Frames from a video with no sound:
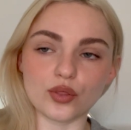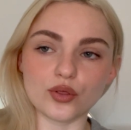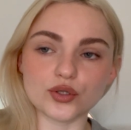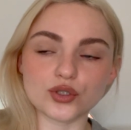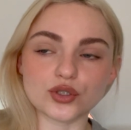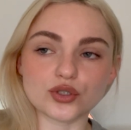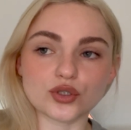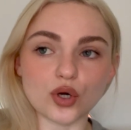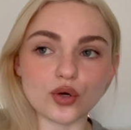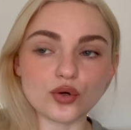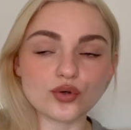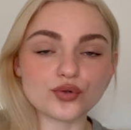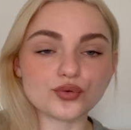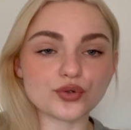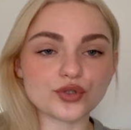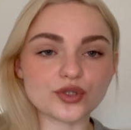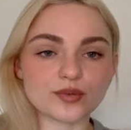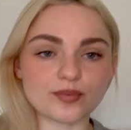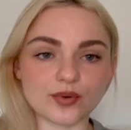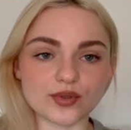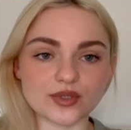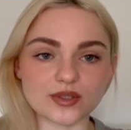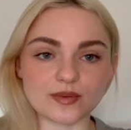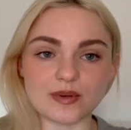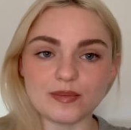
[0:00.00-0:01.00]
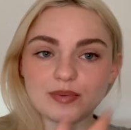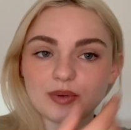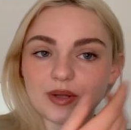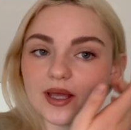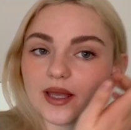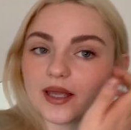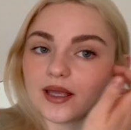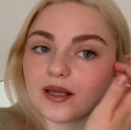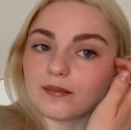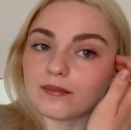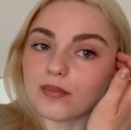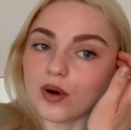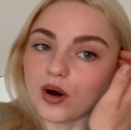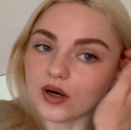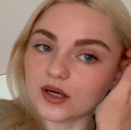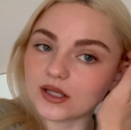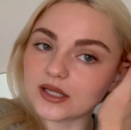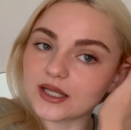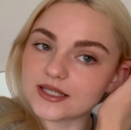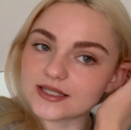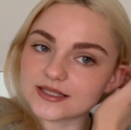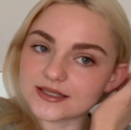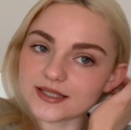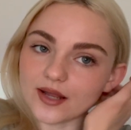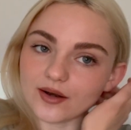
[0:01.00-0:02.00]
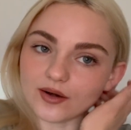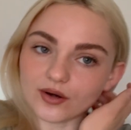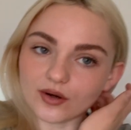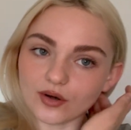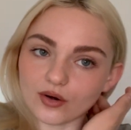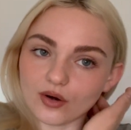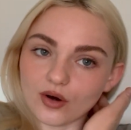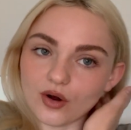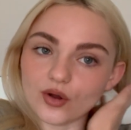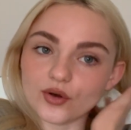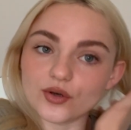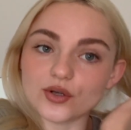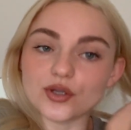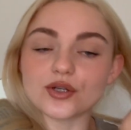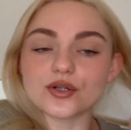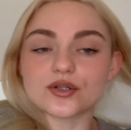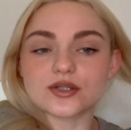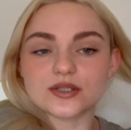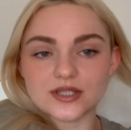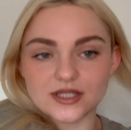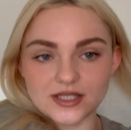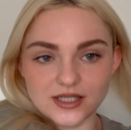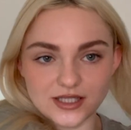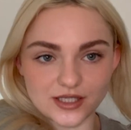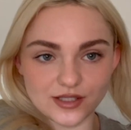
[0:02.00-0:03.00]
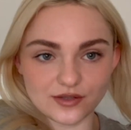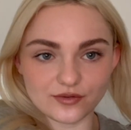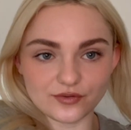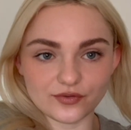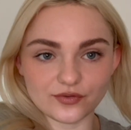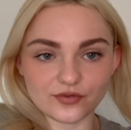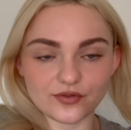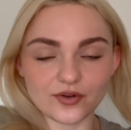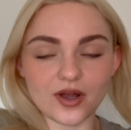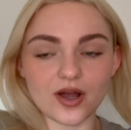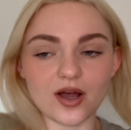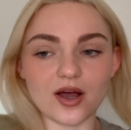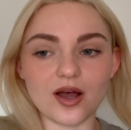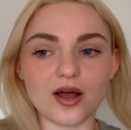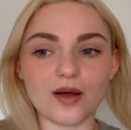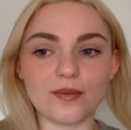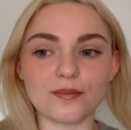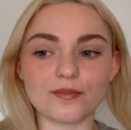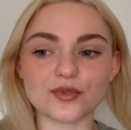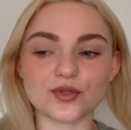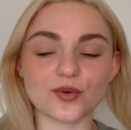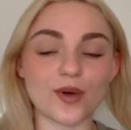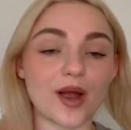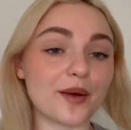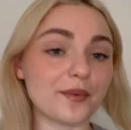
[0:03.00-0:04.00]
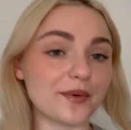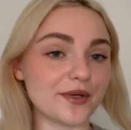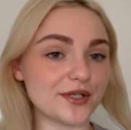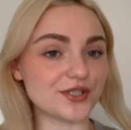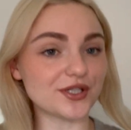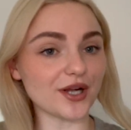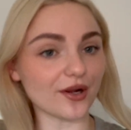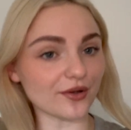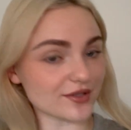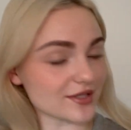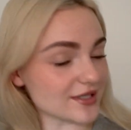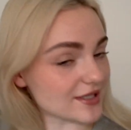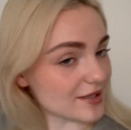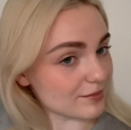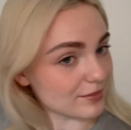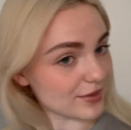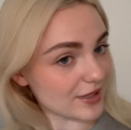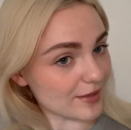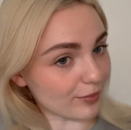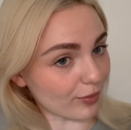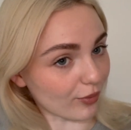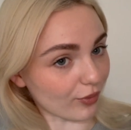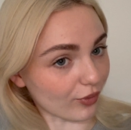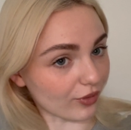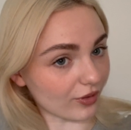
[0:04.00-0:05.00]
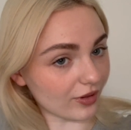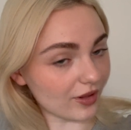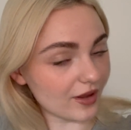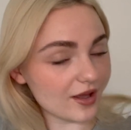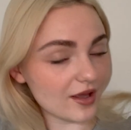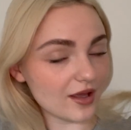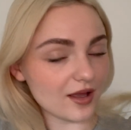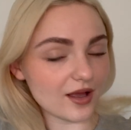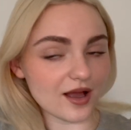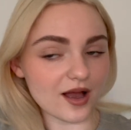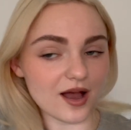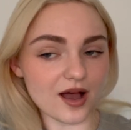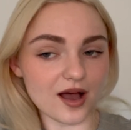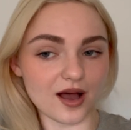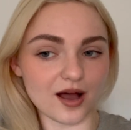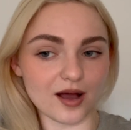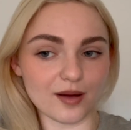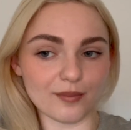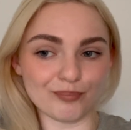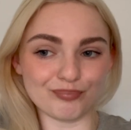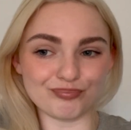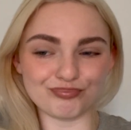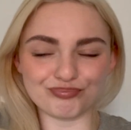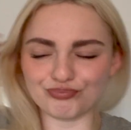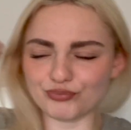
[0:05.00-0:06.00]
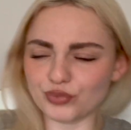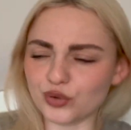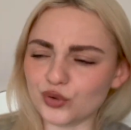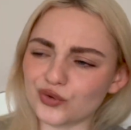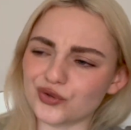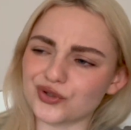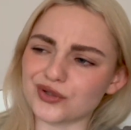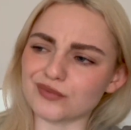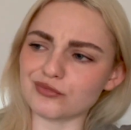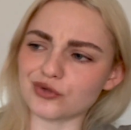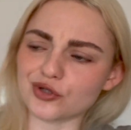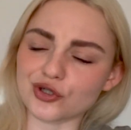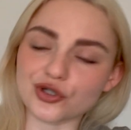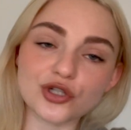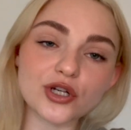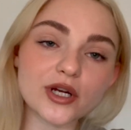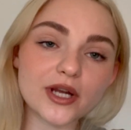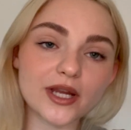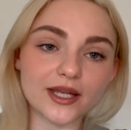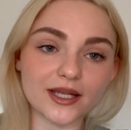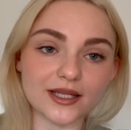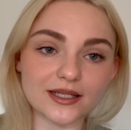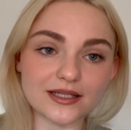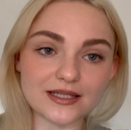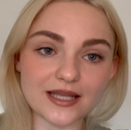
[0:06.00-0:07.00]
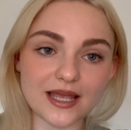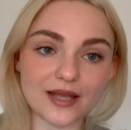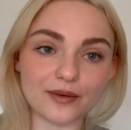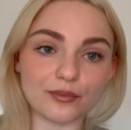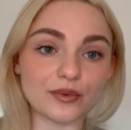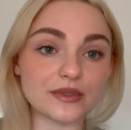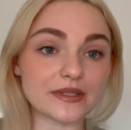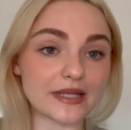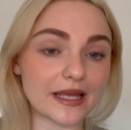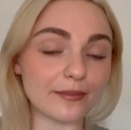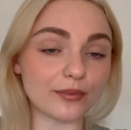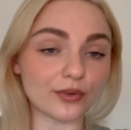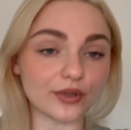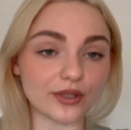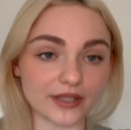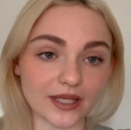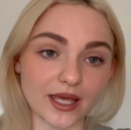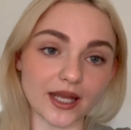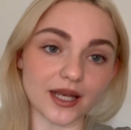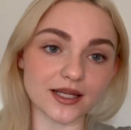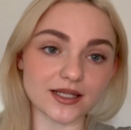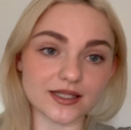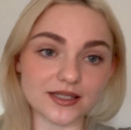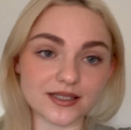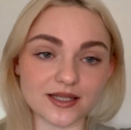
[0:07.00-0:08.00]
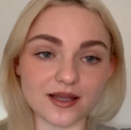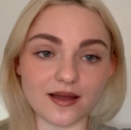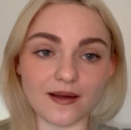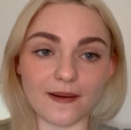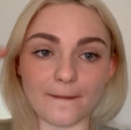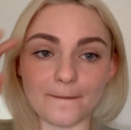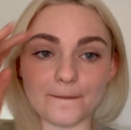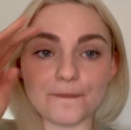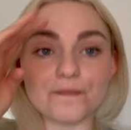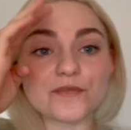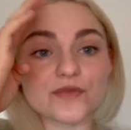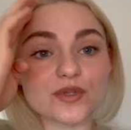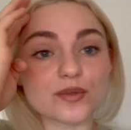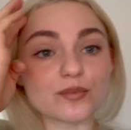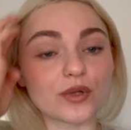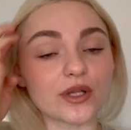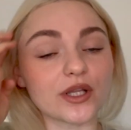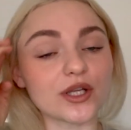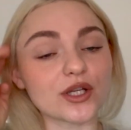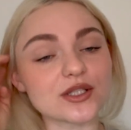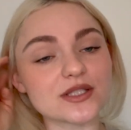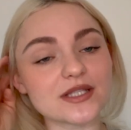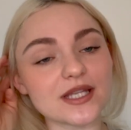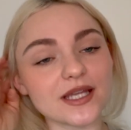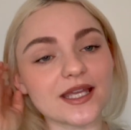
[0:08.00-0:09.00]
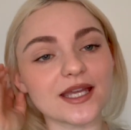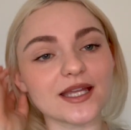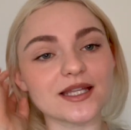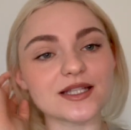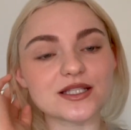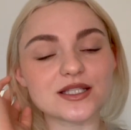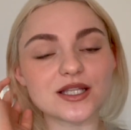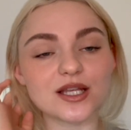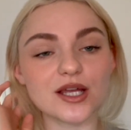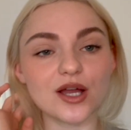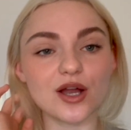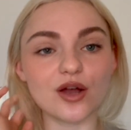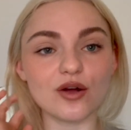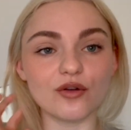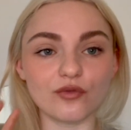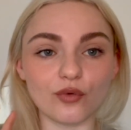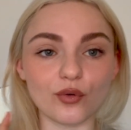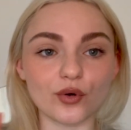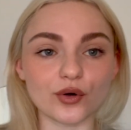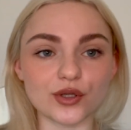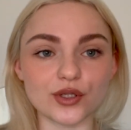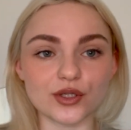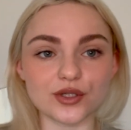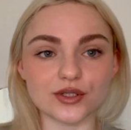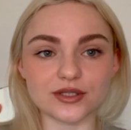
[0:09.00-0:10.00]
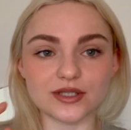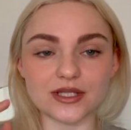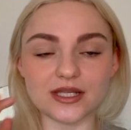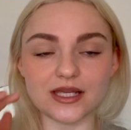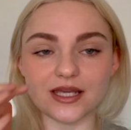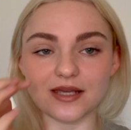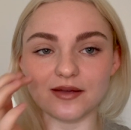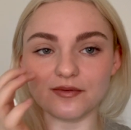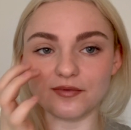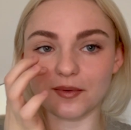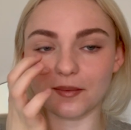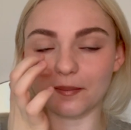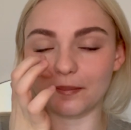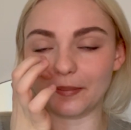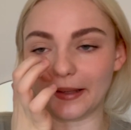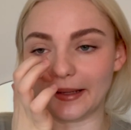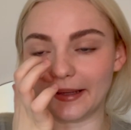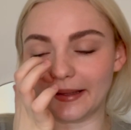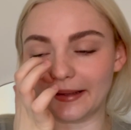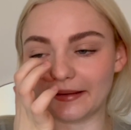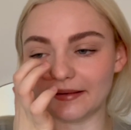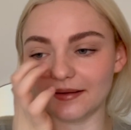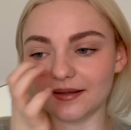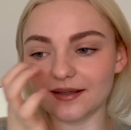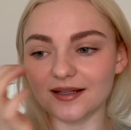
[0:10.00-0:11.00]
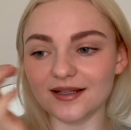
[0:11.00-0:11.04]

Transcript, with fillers: the Strokes were supposed to be playing Barclays Center on New Year's Eve. Um, so I reached out to some people, um, pulled some strings, and was able to get us um, some really good tickets for New Year's Eve, but